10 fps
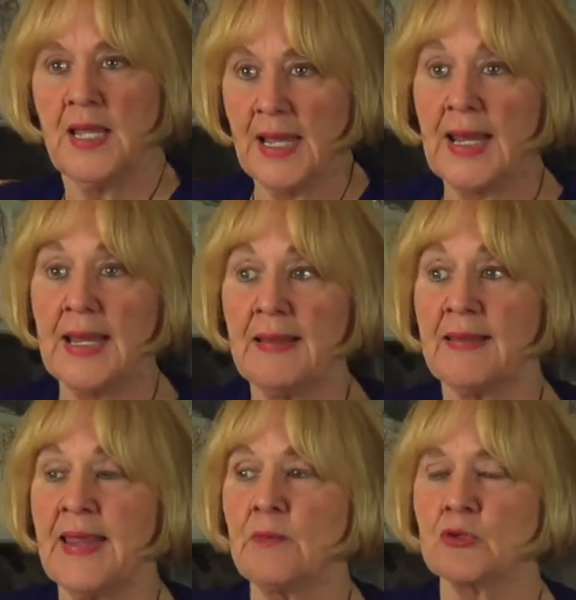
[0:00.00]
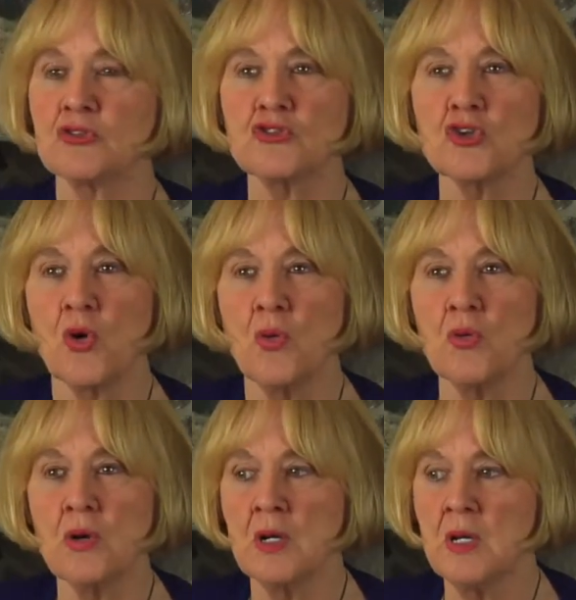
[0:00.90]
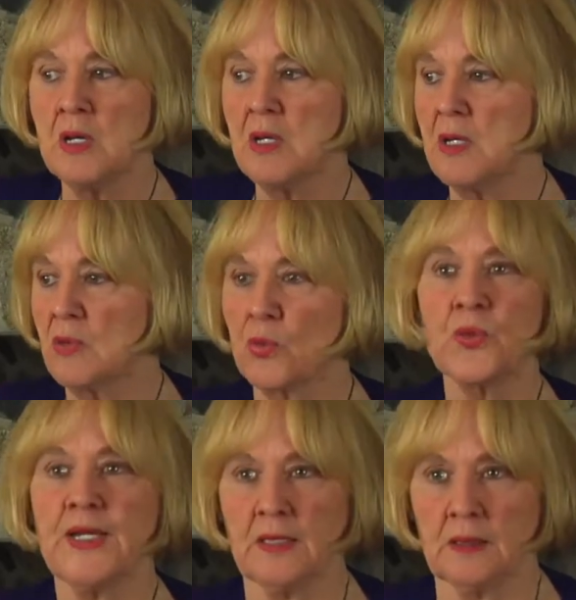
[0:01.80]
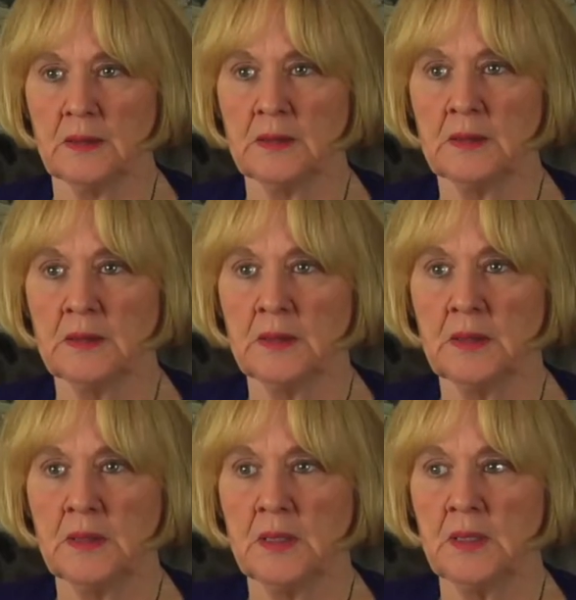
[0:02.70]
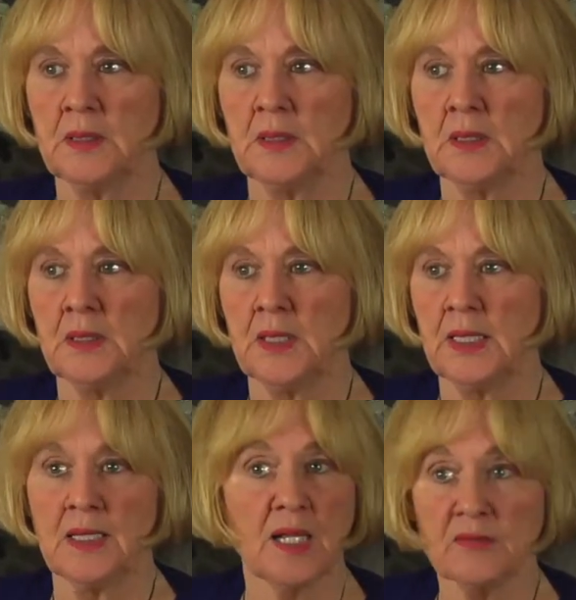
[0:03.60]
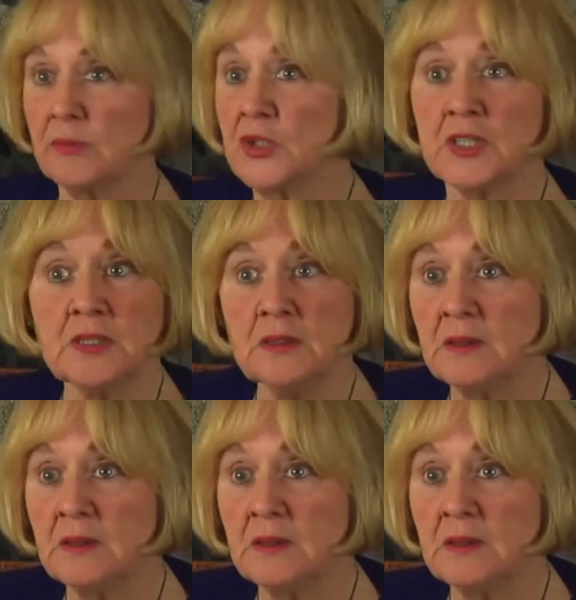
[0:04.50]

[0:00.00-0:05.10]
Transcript: And they were so real, and none of them good.